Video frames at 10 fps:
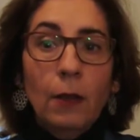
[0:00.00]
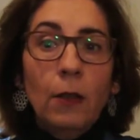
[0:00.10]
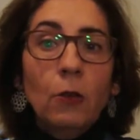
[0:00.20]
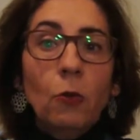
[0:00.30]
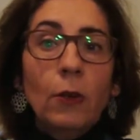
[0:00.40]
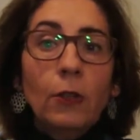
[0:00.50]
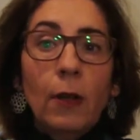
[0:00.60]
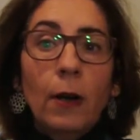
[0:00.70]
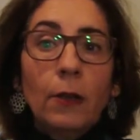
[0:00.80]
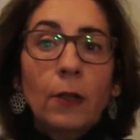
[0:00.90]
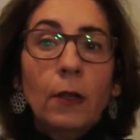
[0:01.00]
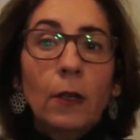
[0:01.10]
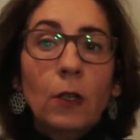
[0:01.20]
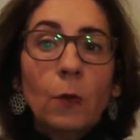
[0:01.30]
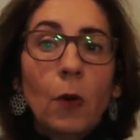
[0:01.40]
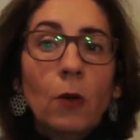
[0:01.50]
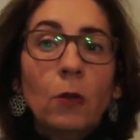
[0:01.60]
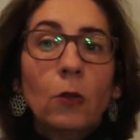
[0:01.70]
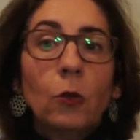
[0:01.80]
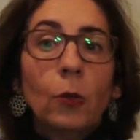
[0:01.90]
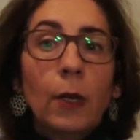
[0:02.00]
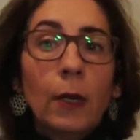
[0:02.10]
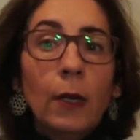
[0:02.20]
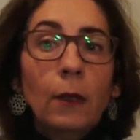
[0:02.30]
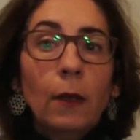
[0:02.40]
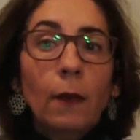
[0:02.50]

This research responds to the need